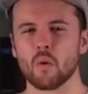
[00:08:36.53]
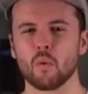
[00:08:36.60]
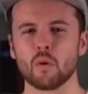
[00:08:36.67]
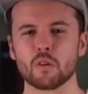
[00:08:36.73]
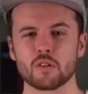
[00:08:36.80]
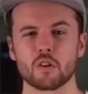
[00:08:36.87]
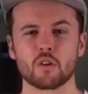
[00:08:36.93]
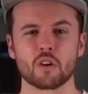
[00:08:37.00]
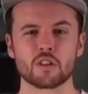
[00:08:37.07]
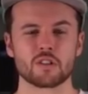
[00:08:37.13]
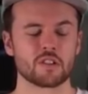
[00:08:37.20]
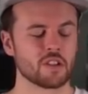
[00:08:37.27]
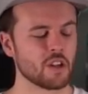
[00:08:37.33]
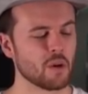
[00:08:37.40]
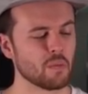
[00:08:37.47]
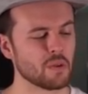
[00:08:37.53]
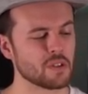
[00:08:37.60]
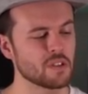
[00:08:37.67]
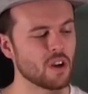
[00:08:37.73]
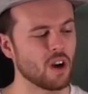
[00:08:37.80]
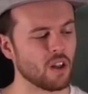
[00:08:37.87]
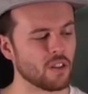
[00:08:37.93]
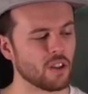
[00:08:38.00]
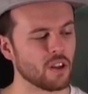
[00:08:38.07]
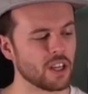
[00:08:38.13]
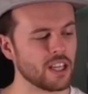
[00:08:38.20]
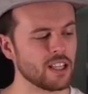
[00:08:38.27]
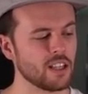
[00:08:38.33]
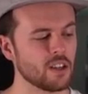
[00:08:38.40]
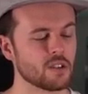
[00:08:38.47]
we also crunched the numbers on the
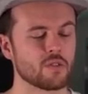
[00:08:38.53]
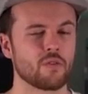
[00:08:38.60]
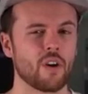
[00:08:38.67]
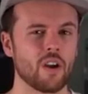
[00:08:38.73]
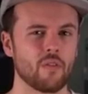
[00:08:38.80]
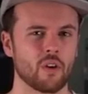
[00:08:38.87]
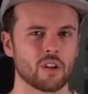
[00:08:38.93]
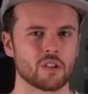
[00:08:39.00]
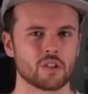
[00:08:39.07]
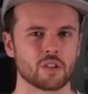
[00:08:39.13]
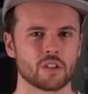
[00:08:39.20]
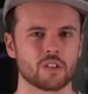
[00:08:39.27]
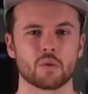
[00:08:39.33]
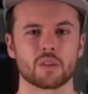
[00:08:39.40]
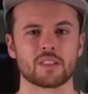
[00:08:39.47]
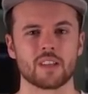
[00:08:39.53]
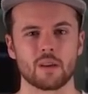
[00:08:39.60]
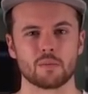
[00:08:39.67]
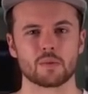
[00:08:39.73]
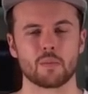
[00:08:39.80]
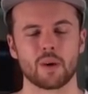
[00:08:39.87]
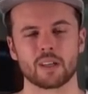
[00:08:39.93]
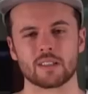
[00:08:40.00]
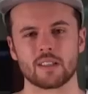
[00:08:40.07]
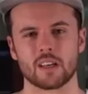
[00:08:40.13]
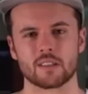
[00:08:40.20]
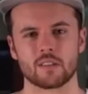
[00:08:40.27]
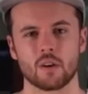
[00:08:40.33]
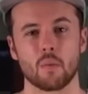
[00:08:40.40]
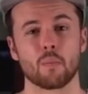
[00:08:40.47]
Helios 500 to a same spec
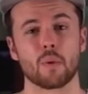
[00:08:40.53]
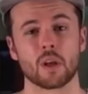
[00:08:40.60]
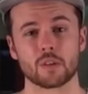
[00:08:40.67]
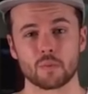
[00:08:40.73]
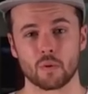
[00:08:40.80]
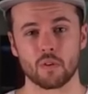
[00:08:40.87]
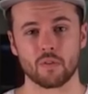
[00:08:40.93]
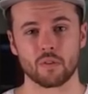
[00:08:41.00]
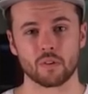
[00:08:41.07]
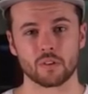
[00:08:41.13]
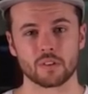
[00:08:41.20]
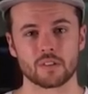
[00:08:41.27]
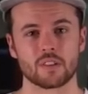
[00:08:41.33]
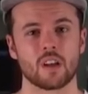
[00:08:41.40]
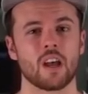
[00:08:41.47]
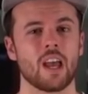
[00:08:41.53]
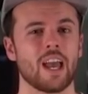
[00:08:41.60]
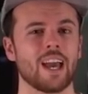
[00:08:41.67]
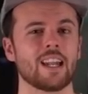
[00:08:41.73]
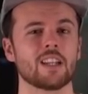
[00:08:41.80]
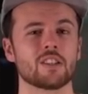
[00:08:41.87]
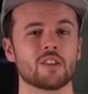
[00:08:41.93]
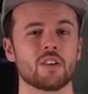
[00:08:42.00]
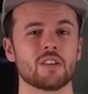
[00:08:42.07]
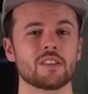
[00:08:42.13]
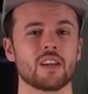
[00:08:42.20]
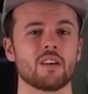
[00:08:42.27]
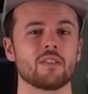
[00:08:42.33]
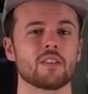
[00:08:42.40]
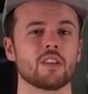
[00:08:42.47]
desktop plus peripherals, and it turns
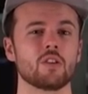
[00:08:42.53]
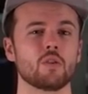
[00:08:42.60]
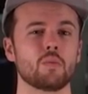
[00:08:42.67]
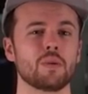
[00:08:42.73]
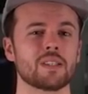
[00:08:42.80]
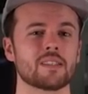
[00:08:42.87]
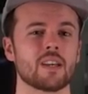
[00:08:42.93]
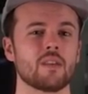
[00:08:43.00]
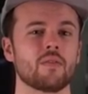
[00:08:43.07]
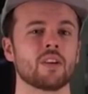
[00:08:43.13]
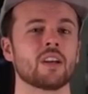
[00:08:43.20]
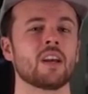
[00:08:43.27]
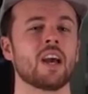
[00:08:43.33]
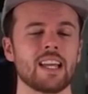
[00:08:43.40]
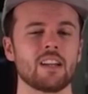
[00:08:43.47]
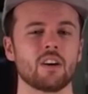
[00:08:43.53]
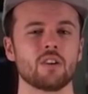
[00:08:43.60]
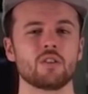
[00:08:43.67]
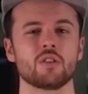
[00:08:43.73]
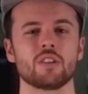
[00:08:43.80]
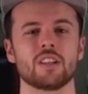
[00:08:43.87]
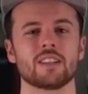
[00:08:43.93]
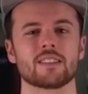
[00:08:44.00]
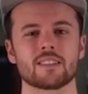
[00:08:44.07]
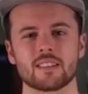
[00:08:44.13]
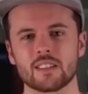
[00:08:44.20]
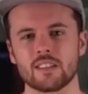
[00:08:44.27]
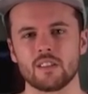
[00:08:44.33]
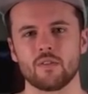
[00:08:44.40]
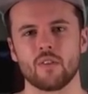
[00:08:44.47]
out that you'd be saving
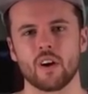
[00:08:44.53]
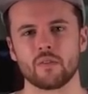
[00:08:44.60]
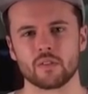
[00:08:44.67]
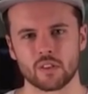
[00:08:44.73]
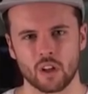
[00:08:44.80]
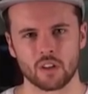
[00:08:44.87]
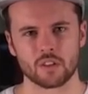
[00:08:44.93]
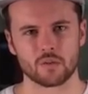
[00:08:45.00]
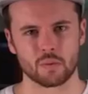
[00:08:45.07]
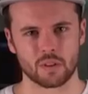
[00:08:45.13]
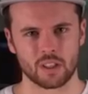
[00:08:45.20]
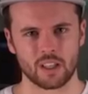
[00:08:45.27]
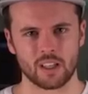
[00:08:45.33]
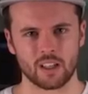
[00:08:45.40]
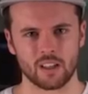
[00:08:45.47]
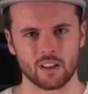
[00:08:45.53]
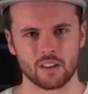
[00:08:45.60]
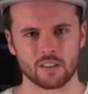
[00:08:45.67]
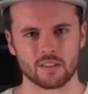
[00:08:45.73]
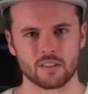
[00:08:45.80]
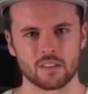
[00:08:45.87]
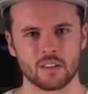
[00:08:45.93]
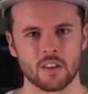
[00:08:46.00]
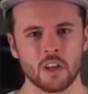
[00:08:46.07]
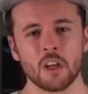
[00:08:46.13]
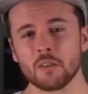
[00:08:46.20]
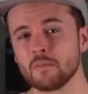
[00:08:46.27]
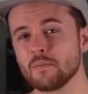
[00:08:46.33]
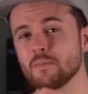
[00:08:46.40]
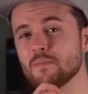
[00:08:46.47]
$865 with the Helios.
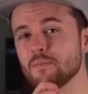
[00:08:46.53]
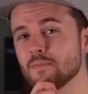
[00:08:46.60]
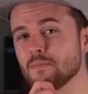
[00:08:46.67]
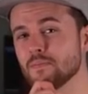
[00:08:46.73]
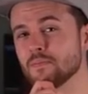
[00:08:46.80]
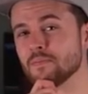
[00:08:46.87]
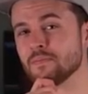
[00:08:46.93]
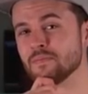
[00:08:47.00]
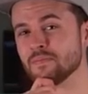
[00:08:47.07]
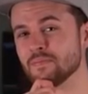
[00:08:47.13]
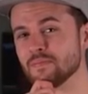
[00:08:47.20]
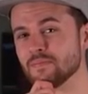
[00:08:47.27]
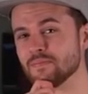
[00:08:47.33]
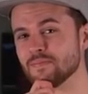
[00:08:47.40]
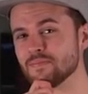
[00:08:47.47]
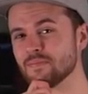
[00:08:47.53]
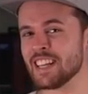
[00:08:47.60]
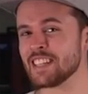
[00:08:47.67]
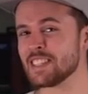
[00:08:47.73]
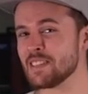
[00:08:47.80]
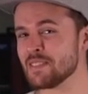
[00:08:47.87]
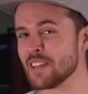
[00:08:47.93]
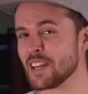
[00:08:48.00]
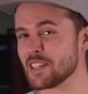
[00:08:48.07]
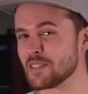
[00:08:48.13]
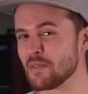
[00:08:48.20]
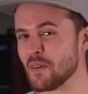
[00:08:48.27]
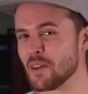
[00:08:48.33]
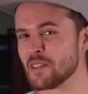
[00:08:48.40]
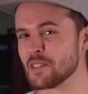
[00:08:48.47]
Hmm, seems like it's
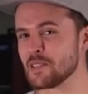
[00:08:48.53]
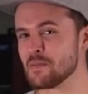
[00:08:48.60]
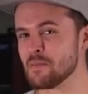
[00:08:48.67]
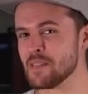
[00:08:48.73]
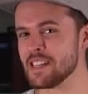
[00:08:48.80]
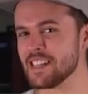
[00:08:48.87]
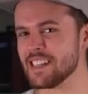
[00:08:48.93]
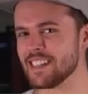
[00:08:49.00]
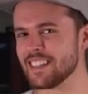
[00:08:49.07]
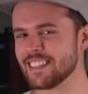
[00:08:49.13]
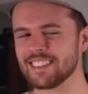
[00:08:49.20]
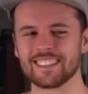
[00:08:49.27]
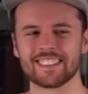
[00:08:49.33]
worth it to me.